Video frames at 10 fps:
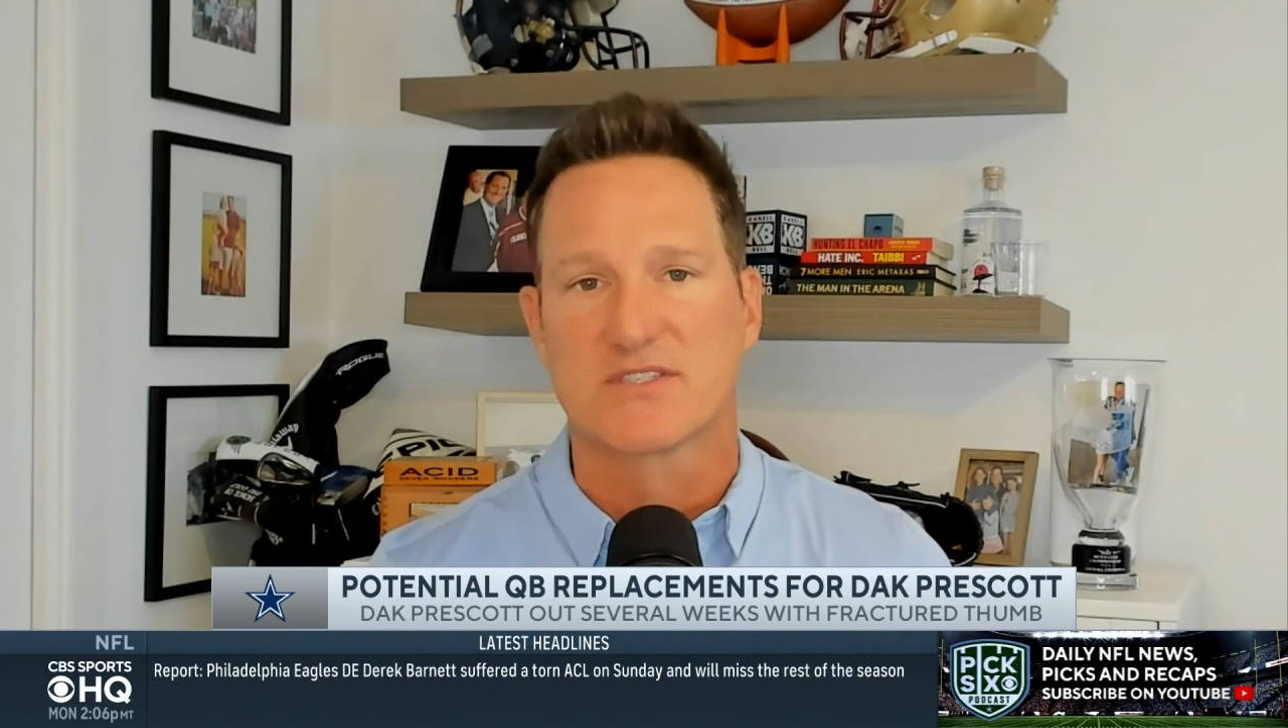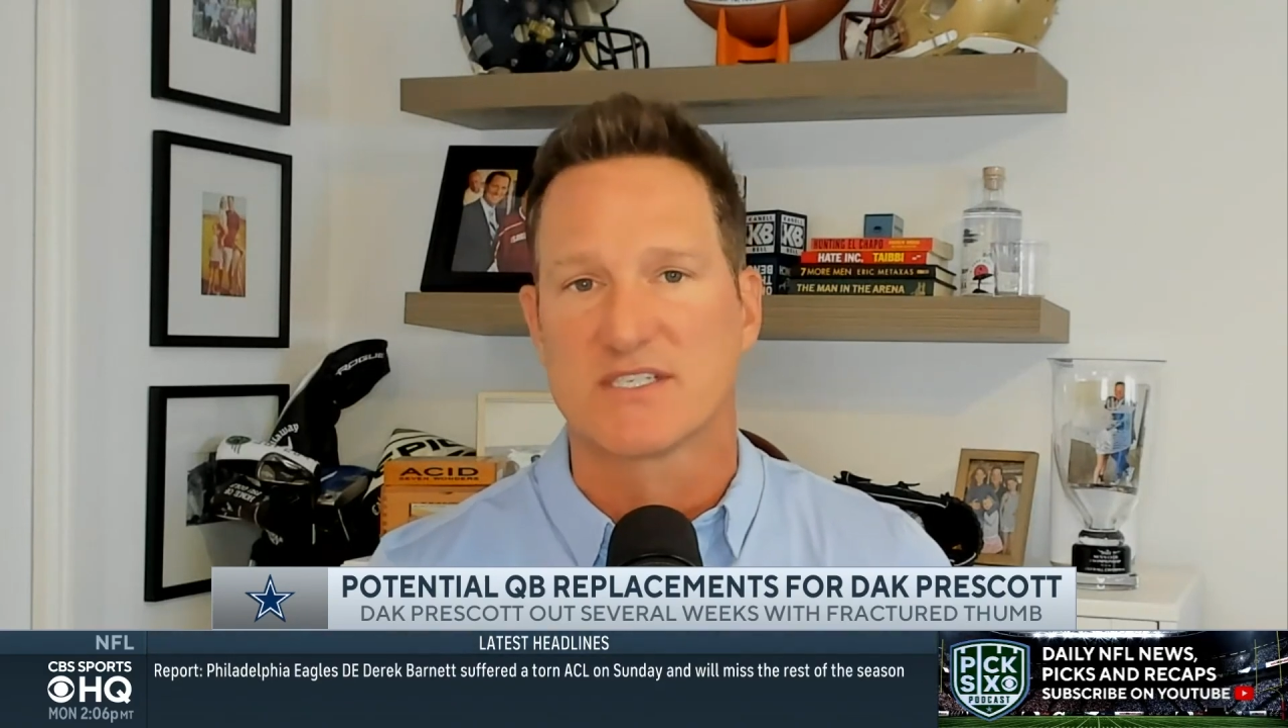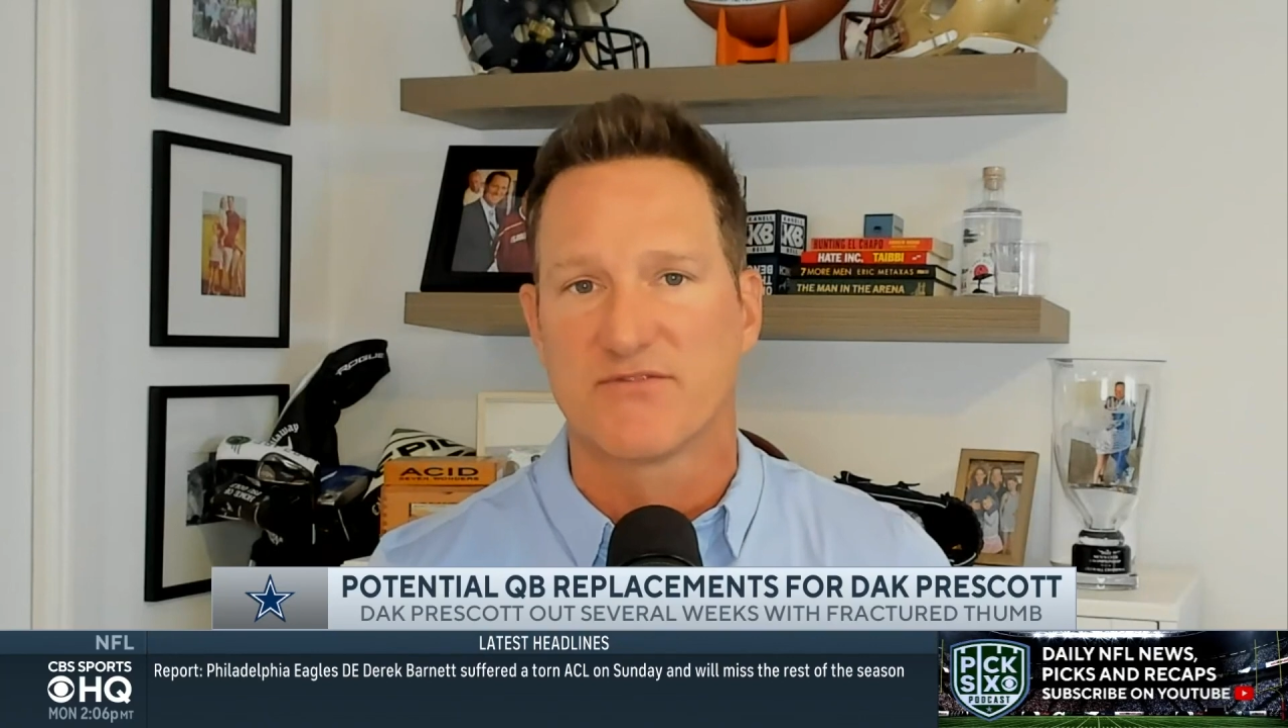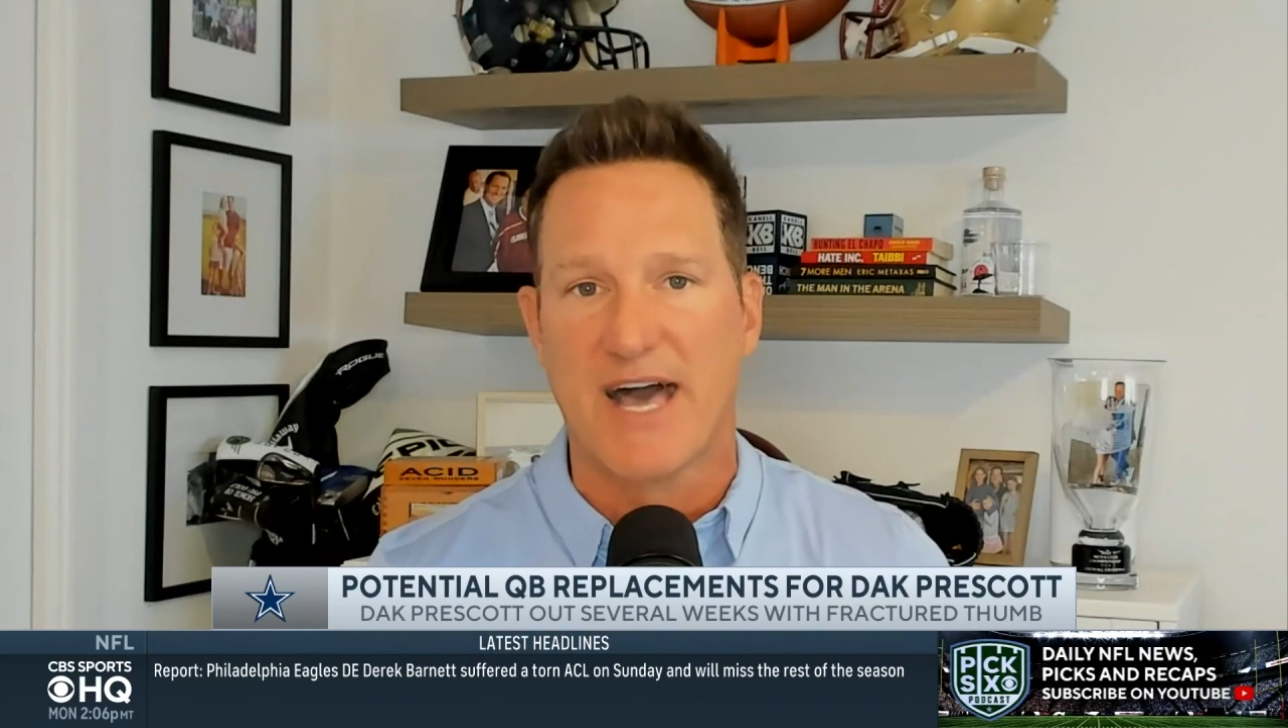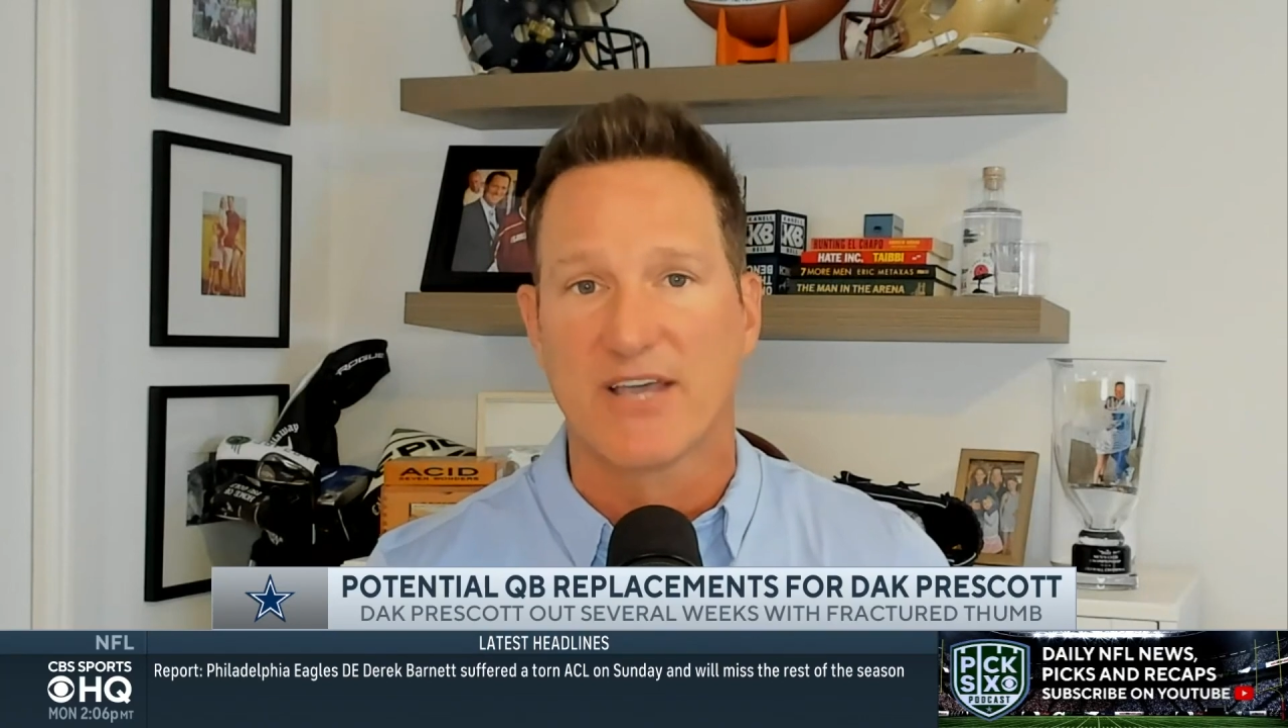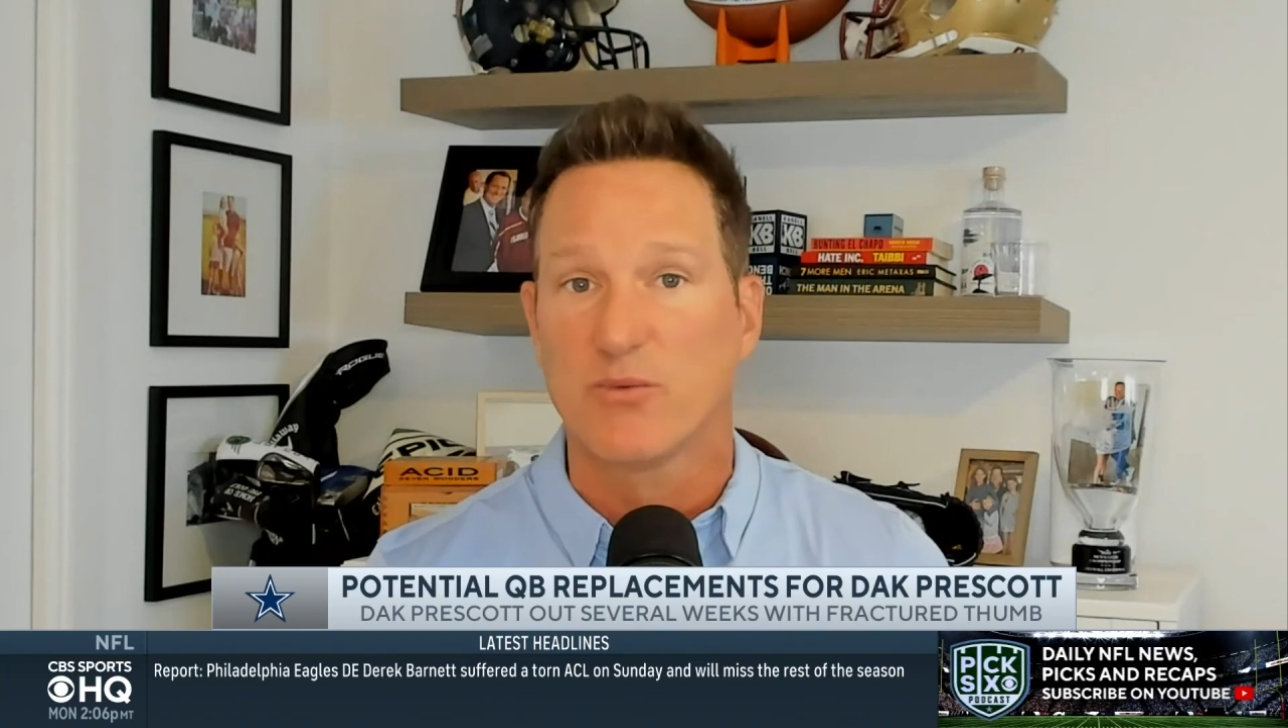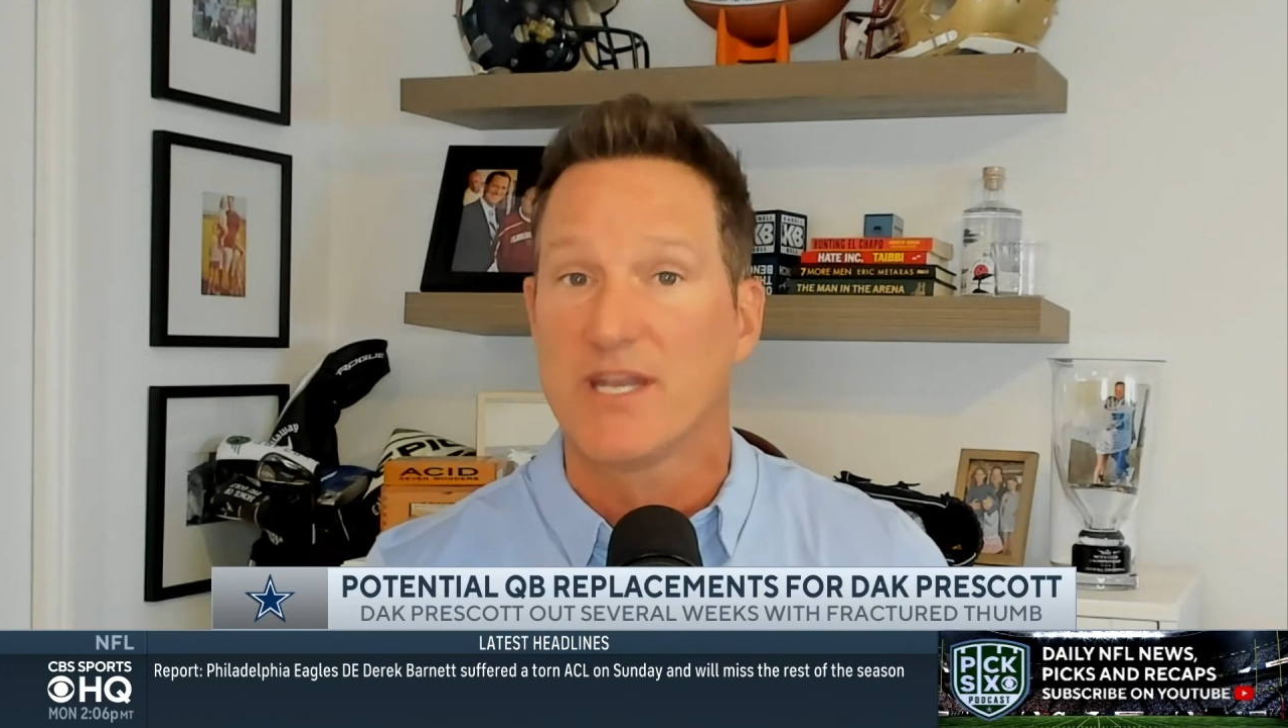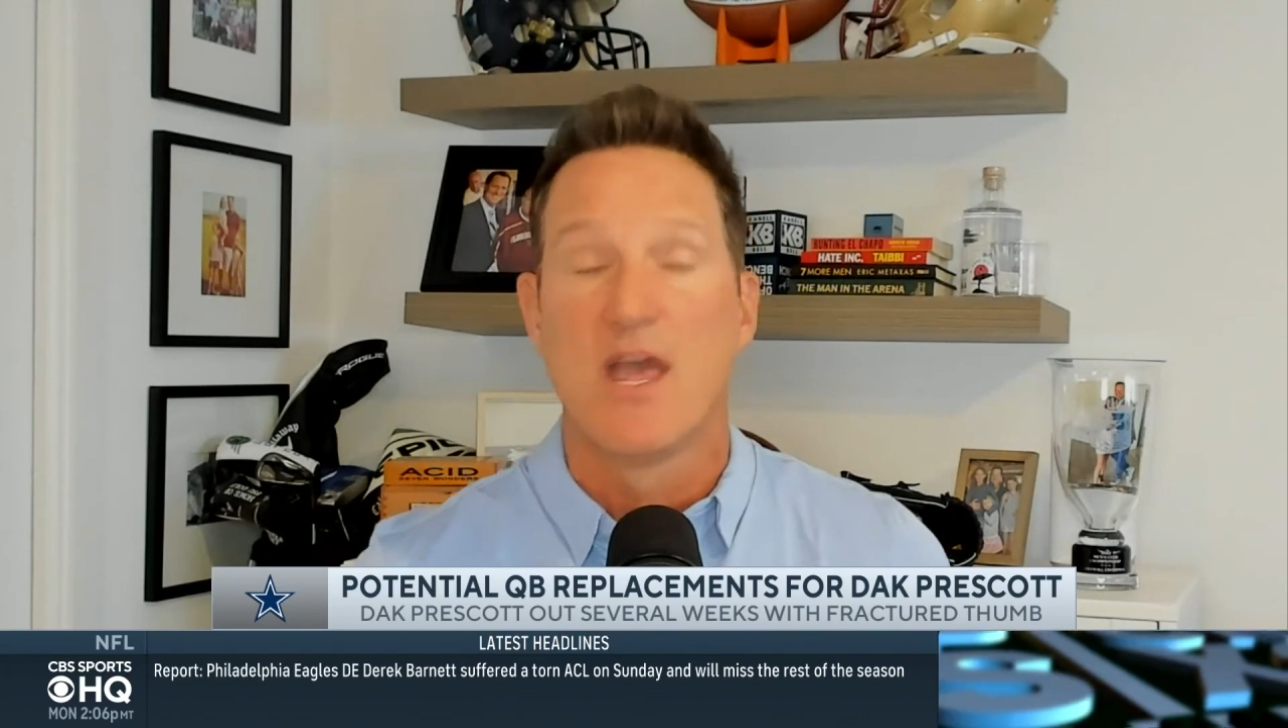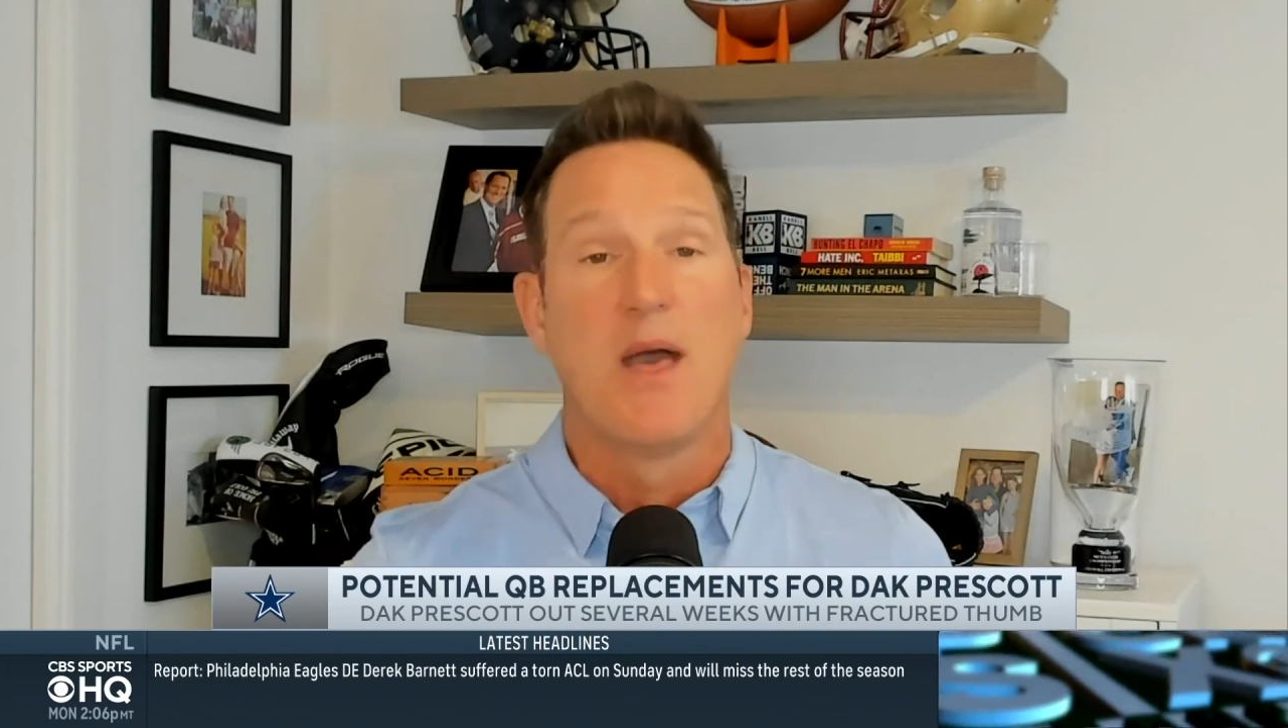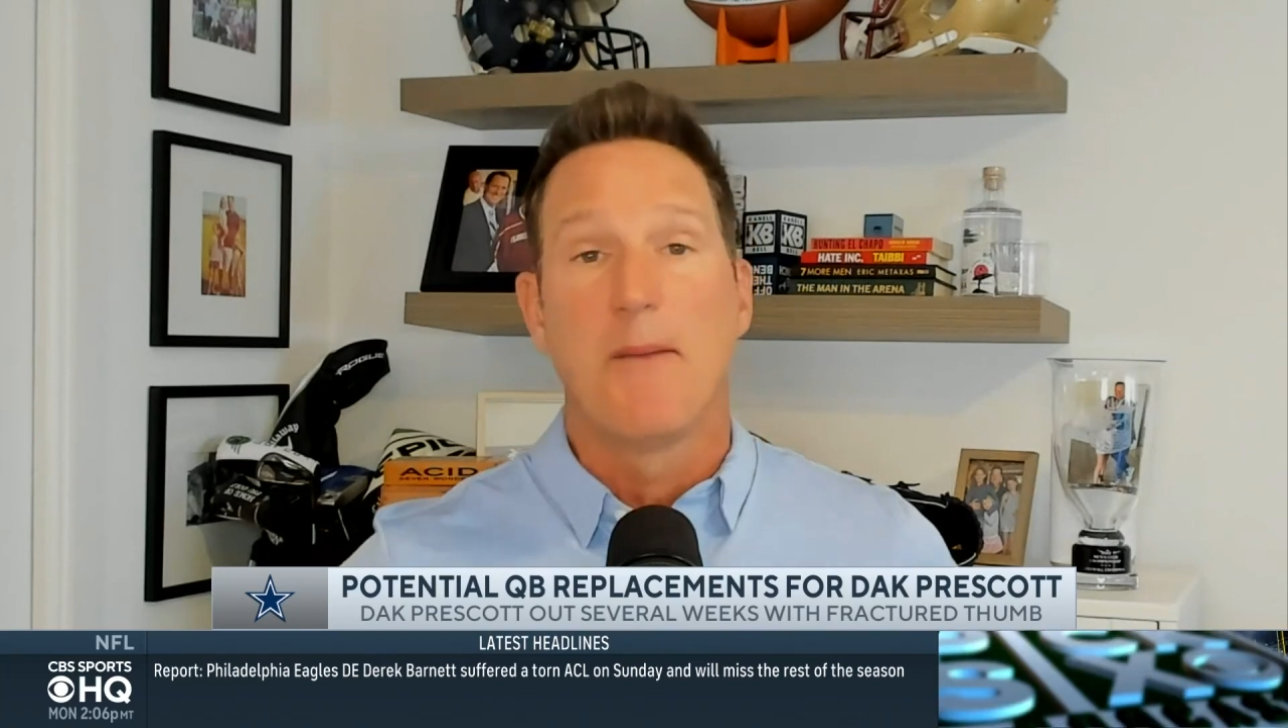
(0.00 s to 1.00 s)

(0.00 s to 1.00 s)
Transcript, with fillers: sees value in